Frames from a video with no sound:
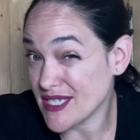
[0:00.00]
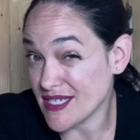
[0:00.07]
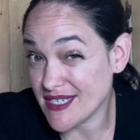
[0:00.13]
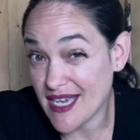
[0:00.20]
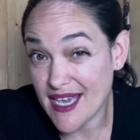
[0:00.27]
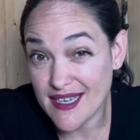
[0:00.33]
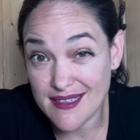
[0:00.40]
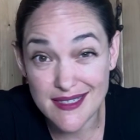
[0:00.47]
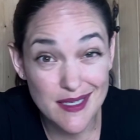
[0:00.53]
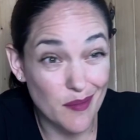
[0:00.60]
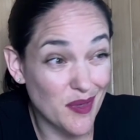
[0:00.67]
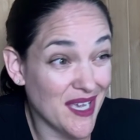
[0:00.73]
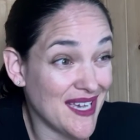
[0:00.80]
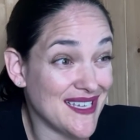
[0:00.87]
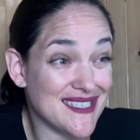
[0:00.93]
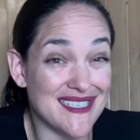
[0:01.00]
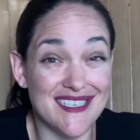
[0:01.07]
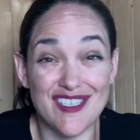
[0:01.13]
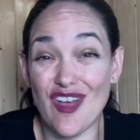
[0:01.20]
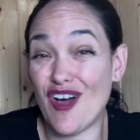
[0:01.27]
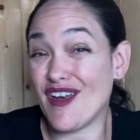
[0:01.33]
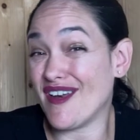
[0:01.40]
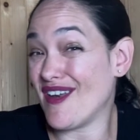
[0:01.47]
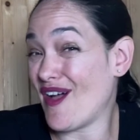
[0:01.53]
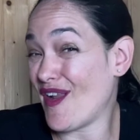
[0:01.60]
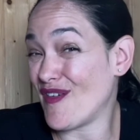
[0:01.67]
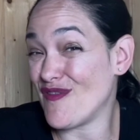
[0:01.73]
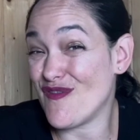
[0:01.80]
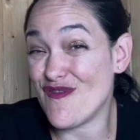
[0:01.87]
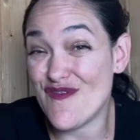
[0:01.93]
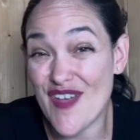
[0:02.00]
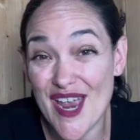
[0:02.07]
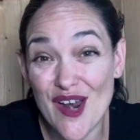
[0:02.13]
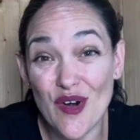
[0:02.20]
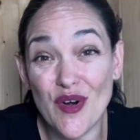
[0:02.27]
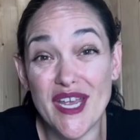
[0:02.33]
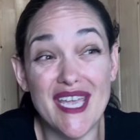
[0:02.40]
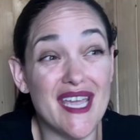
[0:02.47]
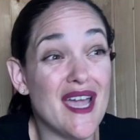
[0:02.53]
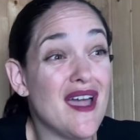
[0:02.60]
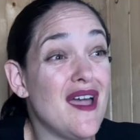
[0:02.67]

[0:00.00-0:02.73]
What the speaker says: day in some cases on a very